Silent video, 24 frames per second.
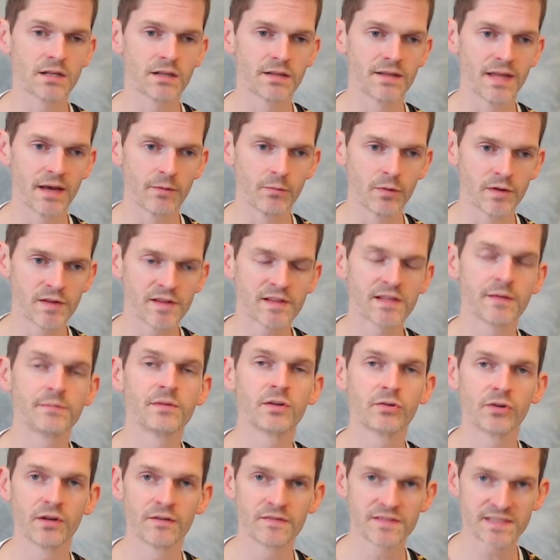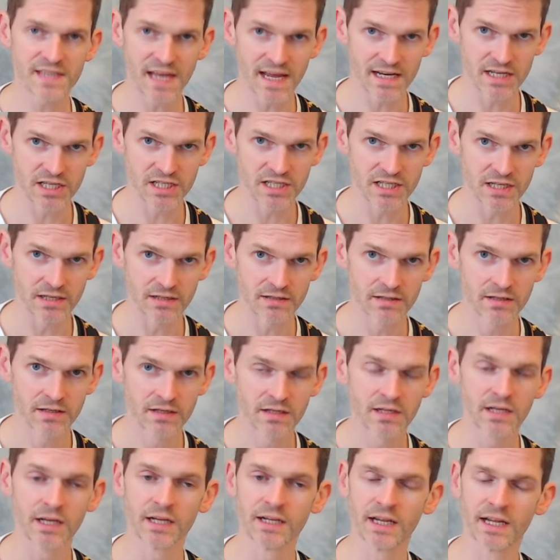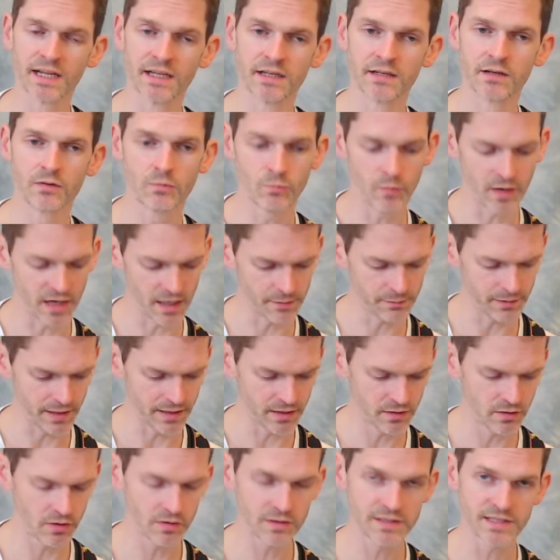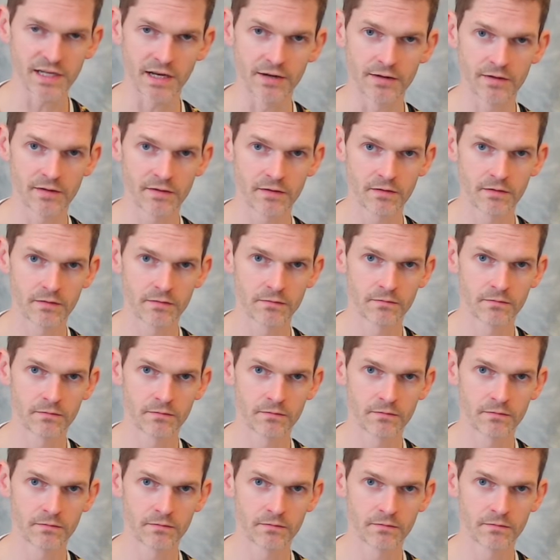there was some degree of tension. And then when I played chord tones,